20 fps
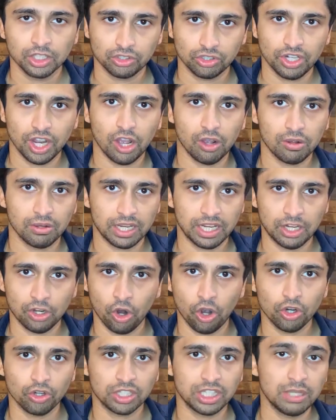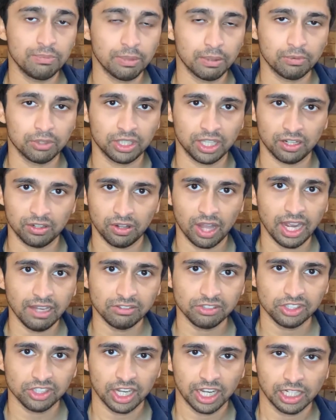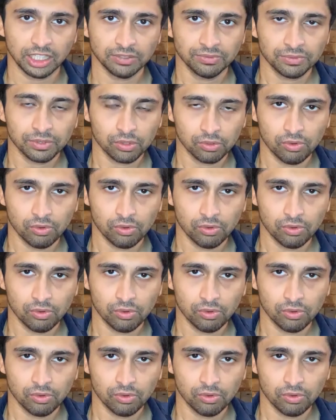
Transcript: So now, in order to keep up with their lifestyle,